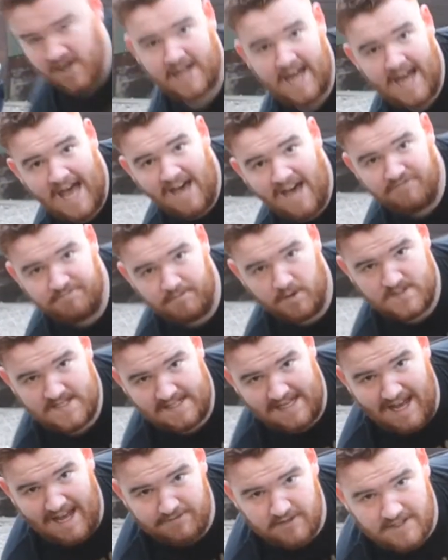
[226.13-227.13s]
calf muscle
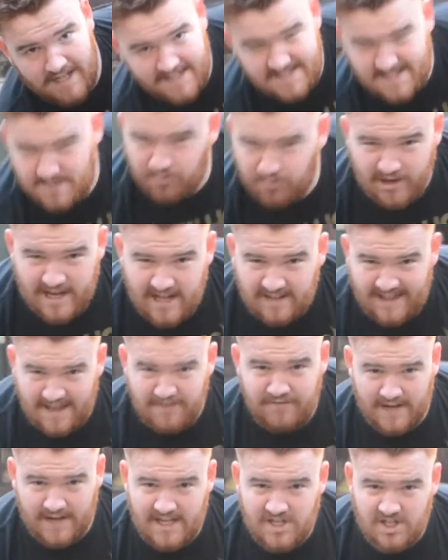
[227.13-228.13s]
after that. Some real
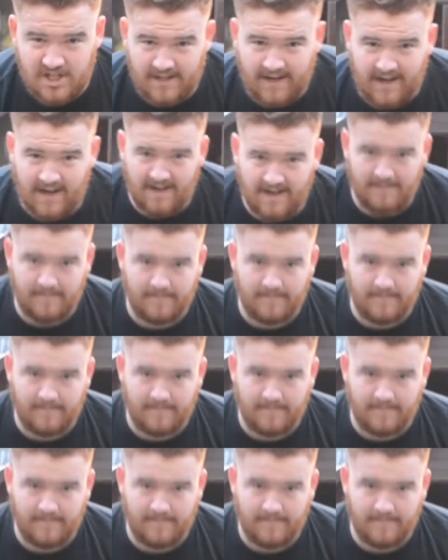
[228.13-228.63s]
definition there.